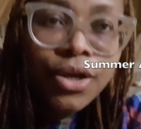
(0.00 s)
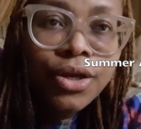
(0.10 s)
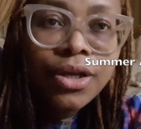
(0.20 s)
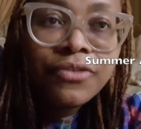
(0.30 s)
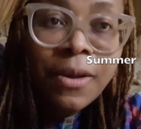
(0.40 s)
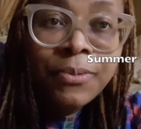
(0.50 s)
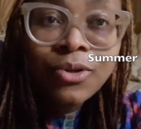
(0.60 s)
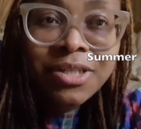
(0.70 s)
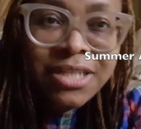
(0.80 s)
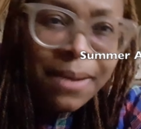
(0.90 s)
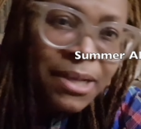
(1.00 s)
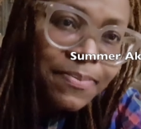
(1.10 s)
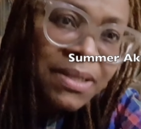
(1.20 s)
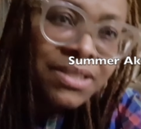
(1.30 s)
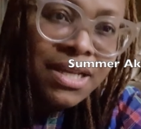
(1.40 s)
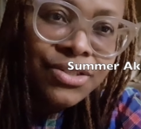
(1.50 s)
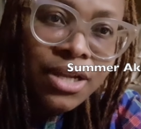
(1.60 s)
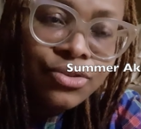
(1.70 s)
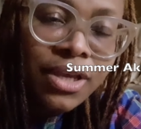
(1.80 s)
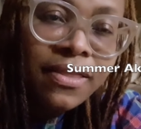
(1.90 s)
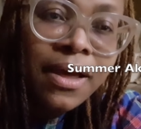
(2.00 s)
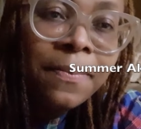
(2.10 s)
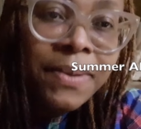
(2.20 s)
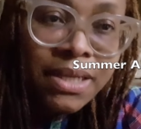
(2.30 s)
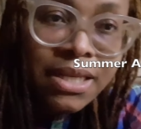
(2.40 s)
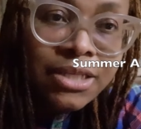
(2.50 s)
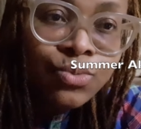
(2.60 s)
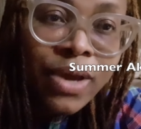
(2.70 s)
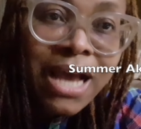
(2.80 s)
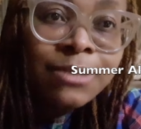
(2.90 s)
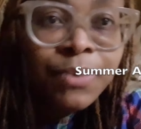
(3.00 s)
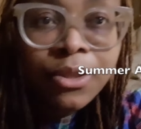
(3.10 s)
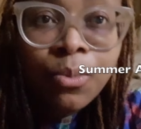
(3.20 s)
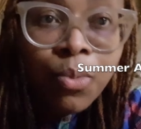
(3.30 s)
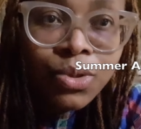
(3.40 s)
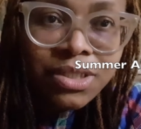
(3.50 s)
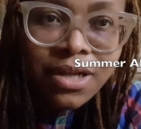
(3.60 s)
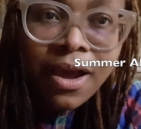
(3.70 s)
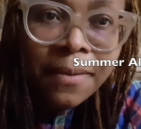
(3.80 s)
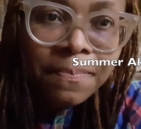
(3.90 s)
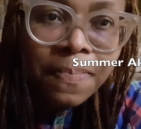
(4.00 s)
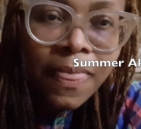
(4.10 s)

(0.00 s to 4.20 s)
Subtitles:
Benin is where I spent the most time.